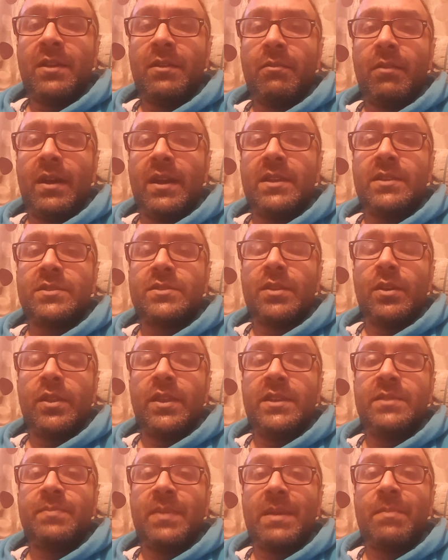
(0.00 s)
Right, so
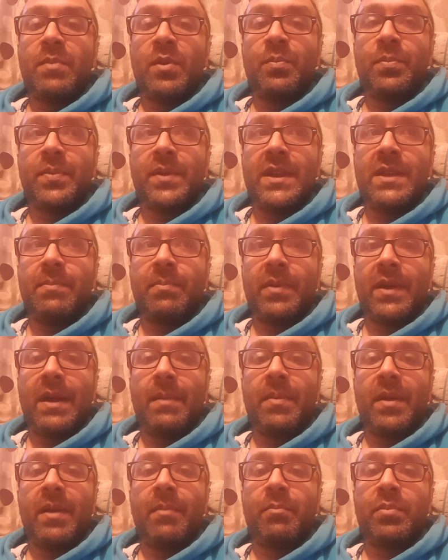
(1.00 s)
these people
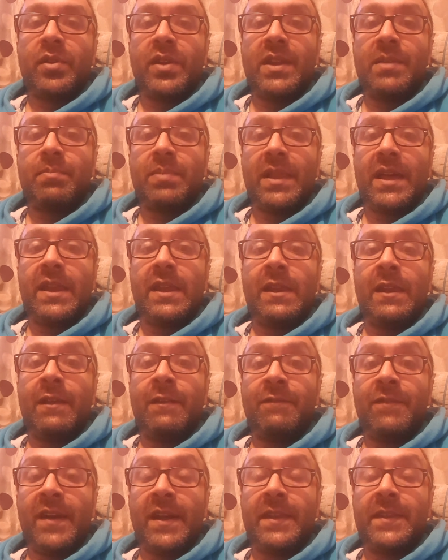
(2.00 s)
pre-prep and pre-plan in
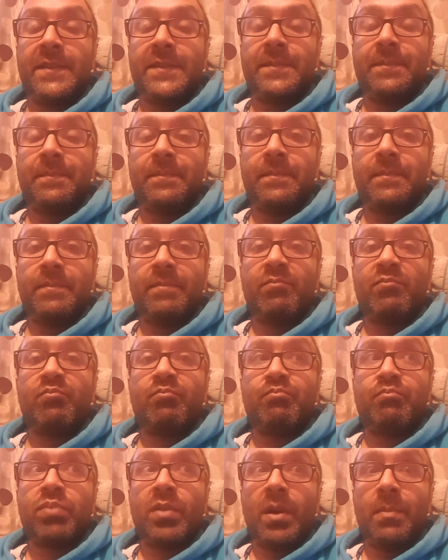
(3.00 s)
advance,
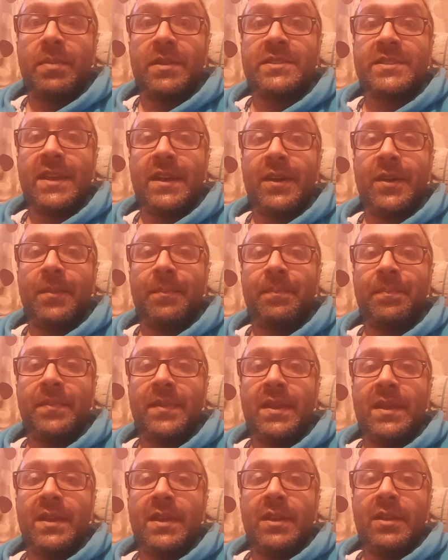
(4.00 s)
proper setup.
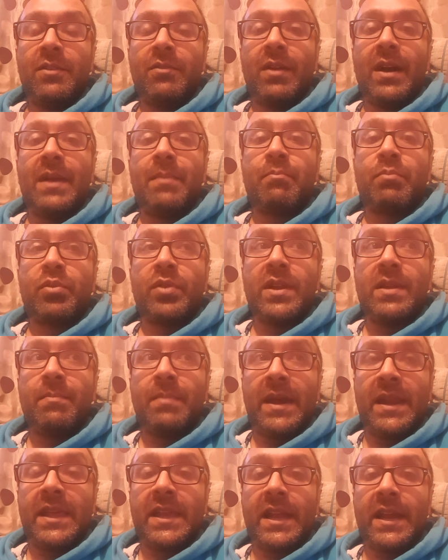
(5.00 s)
Right,
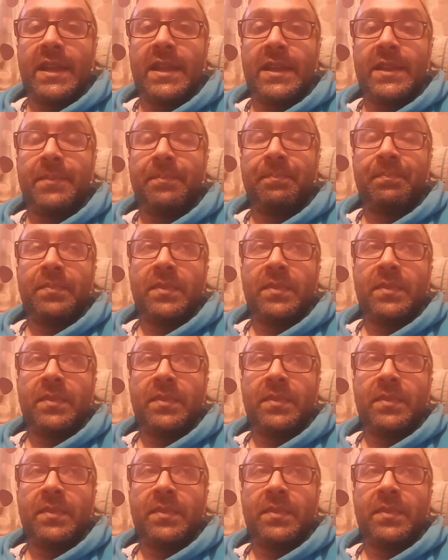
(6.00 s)
premedicated.